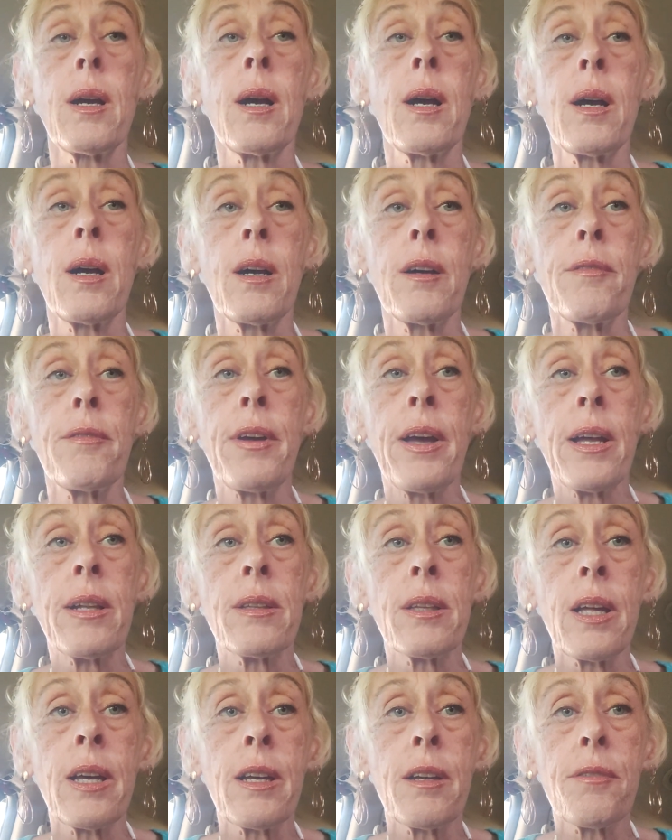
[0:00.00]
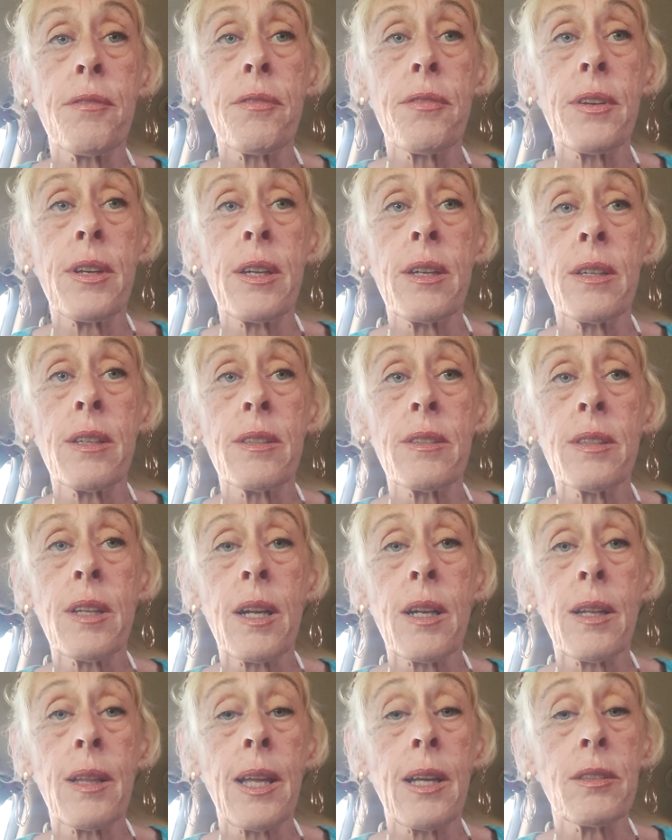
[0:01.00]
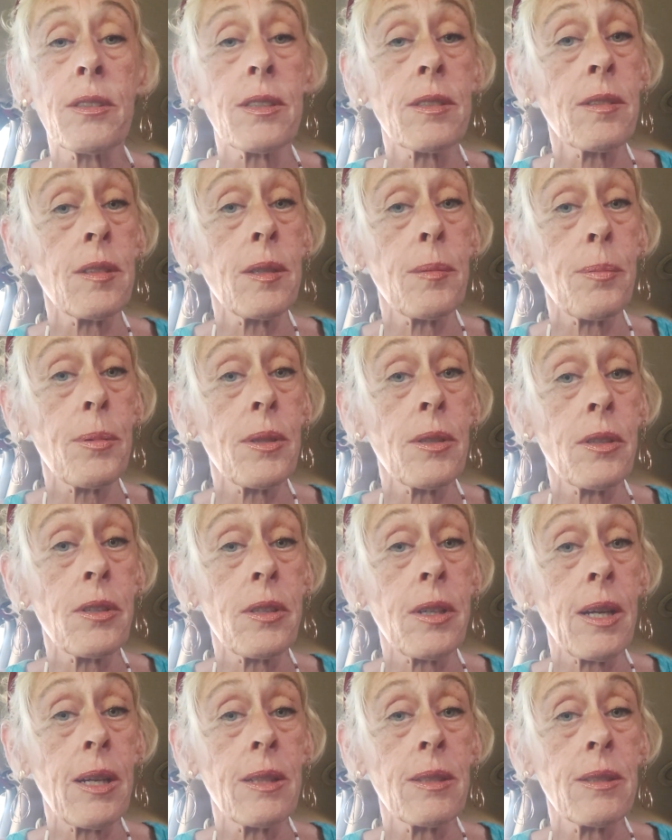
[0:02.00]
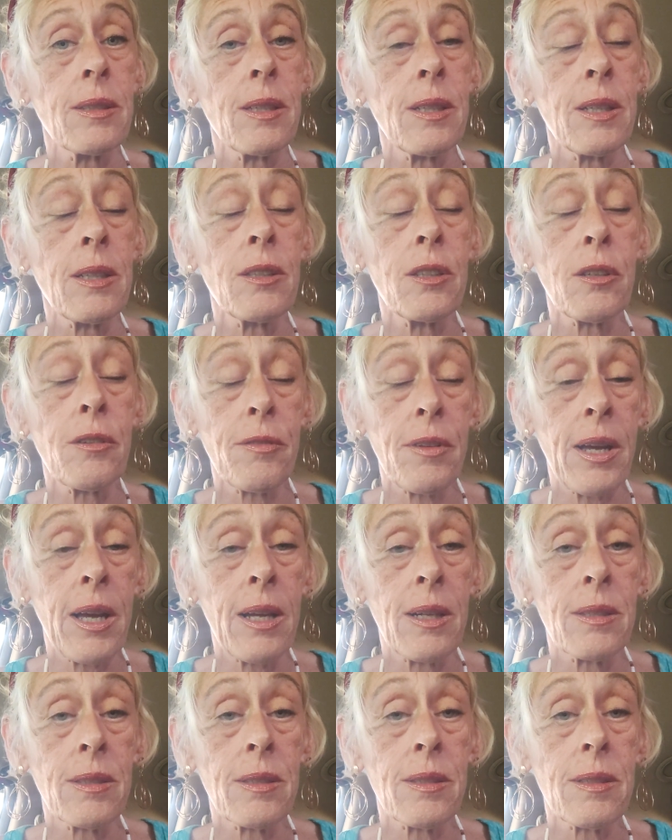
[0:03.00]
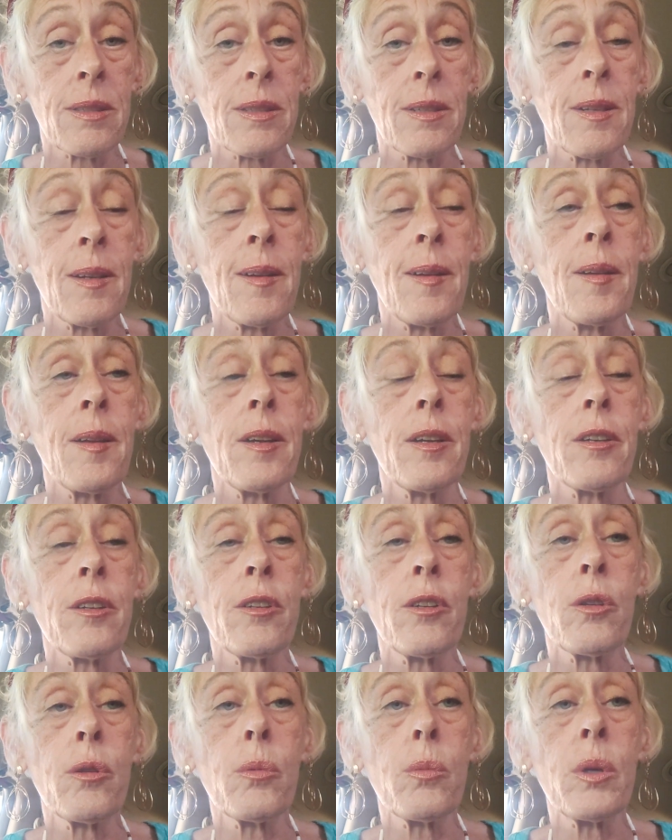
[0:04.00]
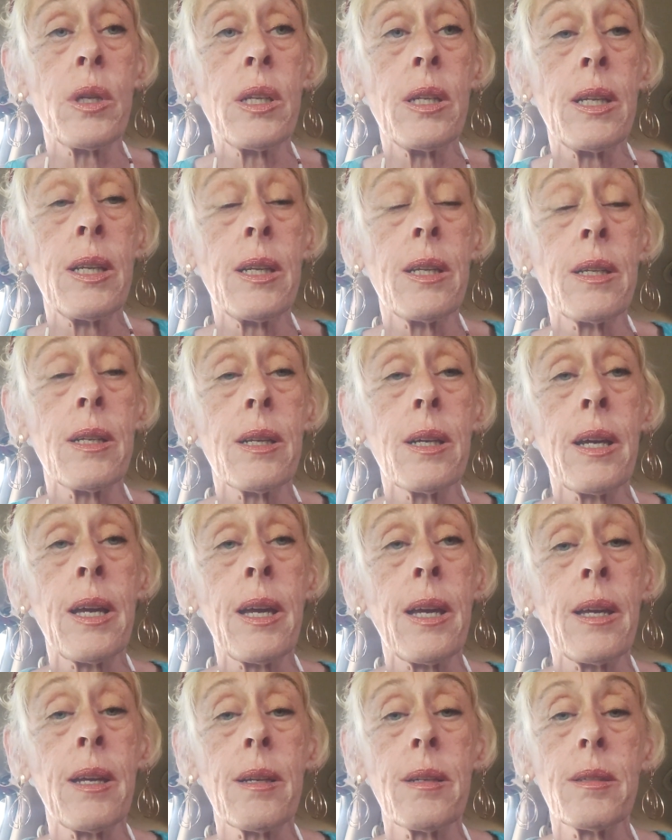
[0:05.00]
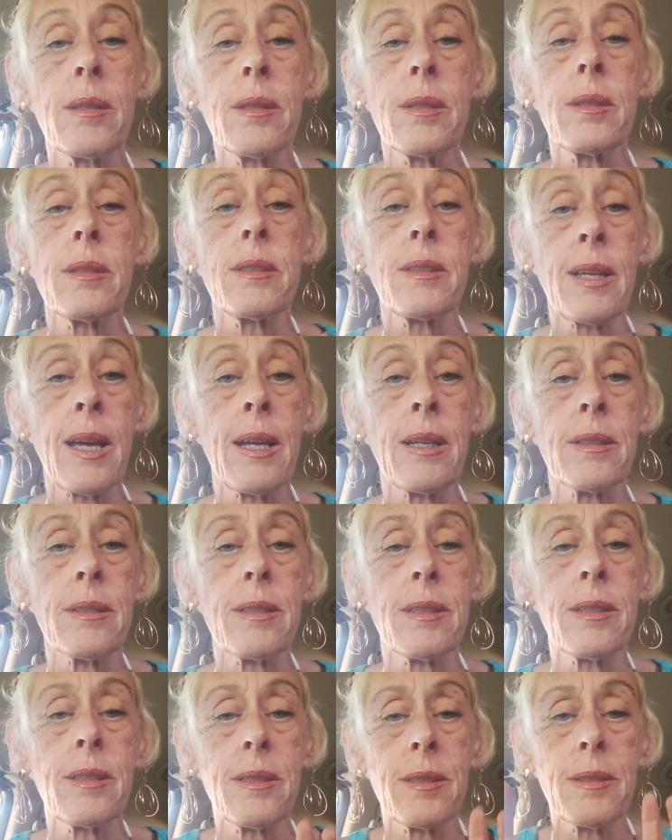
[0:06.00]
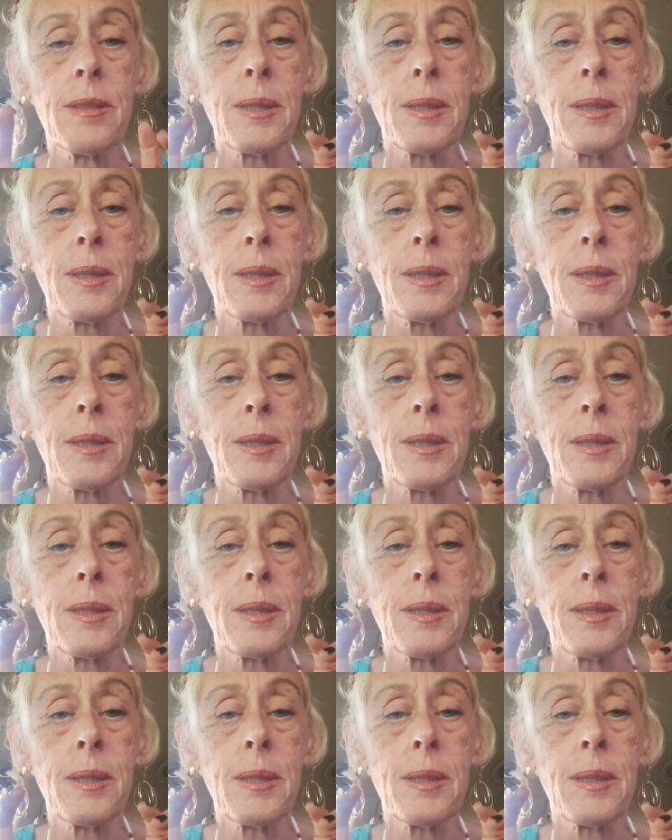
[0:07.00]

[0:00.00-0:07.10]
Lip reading: Van life is not allowed to sleep in their tent, in their vans. You would need a tent